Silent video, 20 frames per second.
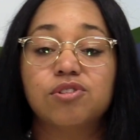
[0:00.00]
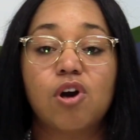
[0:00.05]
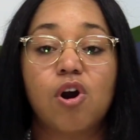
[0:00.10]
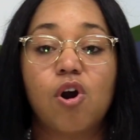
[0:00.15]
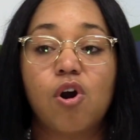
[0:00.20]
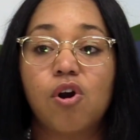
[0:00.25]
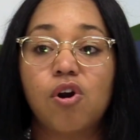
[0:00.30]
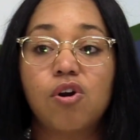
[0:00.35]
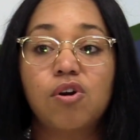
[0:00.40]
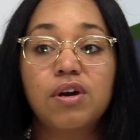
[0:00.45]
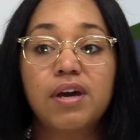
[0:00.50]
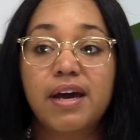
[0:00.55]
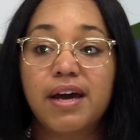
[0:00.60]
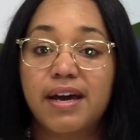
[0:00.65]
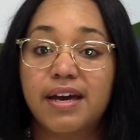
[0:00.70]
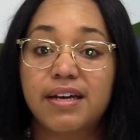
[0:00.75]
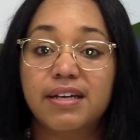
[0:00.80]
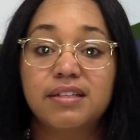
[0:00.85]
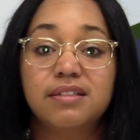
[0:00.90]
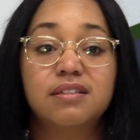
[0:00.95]
all
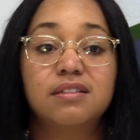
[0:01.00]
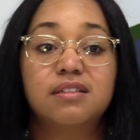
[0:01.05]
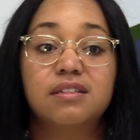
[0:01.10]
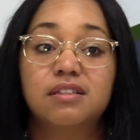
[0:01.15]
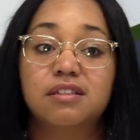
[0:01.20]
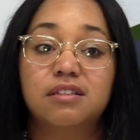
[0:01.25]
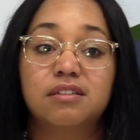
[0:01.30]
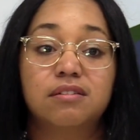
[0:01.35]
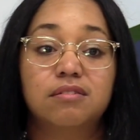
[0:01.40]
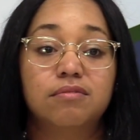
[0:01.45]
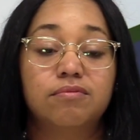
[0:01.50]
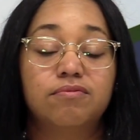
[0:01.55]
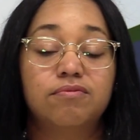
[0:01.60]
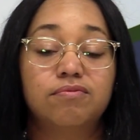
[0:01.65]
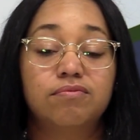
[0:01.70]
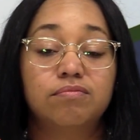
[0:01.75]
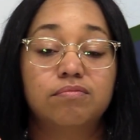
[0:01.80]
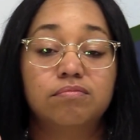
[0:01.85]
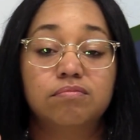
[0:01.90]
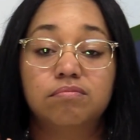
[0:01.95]
kind
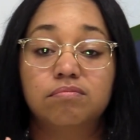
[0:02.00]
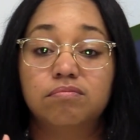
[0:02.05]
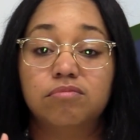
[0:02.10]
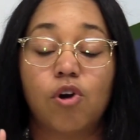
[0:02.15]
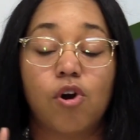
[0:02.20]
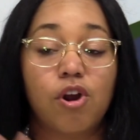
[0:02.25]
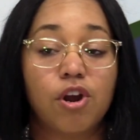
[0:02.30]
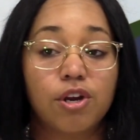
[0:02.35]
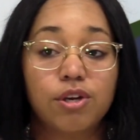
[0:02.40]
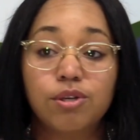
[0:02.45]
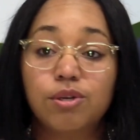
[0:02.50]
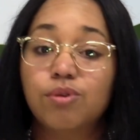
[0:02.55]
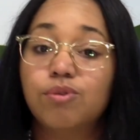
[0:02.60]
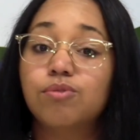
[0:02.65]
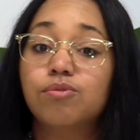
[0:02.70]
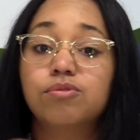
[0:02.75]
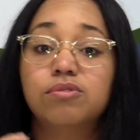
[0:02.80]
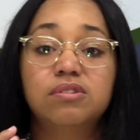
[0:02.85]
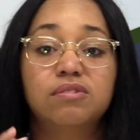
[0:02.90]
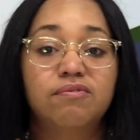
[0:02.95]
of
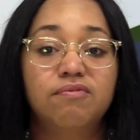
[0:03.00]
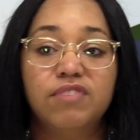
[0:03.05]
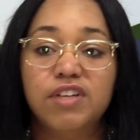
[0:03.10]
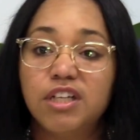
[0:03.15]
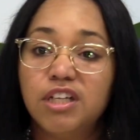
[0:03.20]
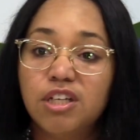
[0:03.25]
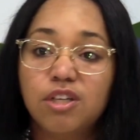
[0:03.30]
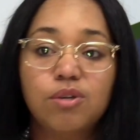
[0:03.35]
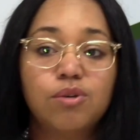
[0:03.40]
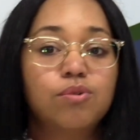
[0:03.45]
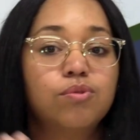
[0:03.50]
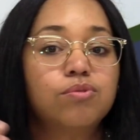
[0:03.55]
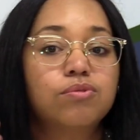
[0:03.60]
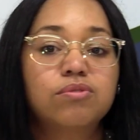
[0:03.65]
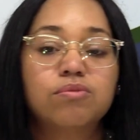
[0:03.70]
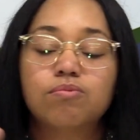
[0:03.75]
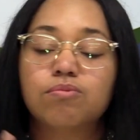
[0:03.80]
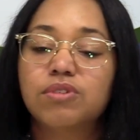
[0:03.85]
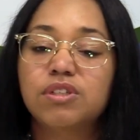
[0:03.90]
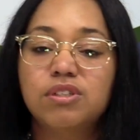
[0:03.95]
articles,
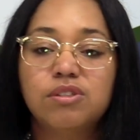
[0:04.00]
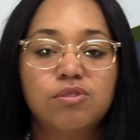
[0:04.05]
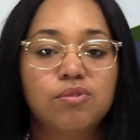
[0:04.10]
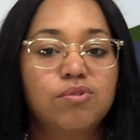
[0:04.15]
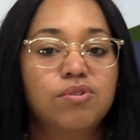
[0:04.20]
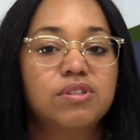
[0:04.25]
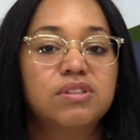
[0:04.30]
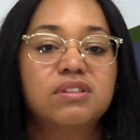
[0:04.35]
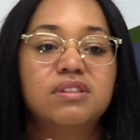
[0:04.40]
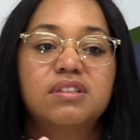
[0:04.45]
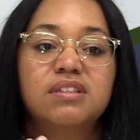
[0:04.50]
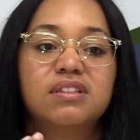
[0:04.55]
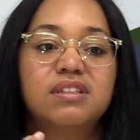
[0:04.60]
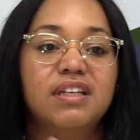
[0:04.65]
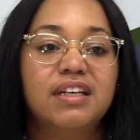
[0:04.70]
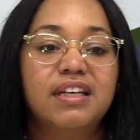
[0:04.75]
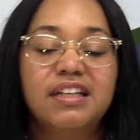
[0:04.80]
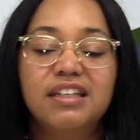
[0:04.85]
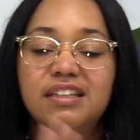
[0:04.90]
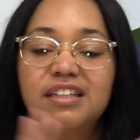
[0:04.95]
videos, resources,
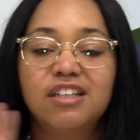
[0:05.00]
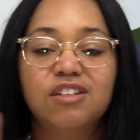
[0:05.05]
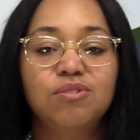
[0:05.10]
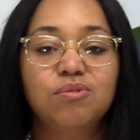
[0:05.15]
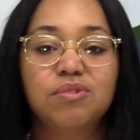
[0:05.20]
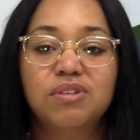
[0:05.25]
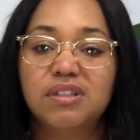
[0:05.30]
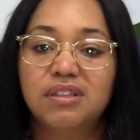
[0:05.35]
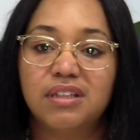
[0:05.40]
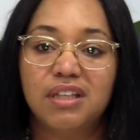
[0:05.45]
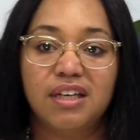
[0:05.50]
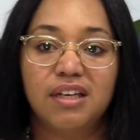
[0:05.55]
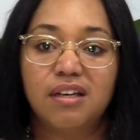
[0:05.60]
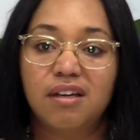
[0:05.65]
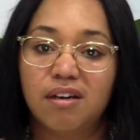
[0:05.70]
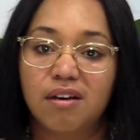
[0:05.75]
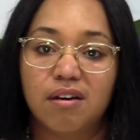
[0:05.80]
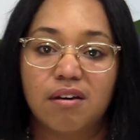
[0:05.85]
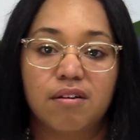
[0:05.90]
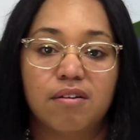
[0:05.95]
anything you could think
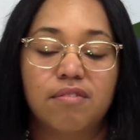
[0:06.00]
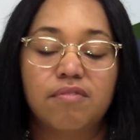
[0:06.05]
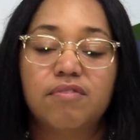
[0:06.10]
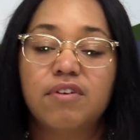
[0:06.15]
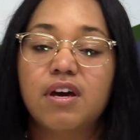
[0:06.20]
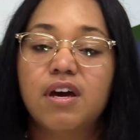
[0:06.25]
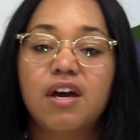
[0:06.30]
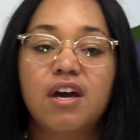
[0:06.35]
of.